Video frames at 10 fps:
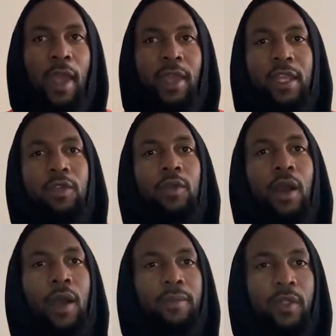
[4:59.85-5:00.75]
and then you
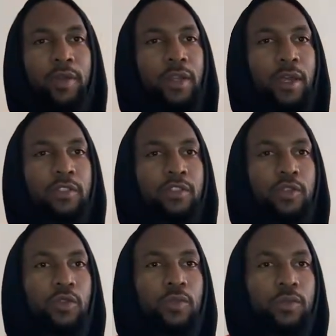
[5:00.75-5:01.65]
upload it
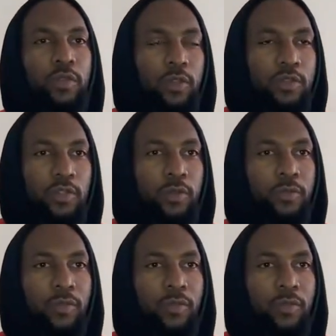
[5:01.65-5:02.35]
onto YouTube,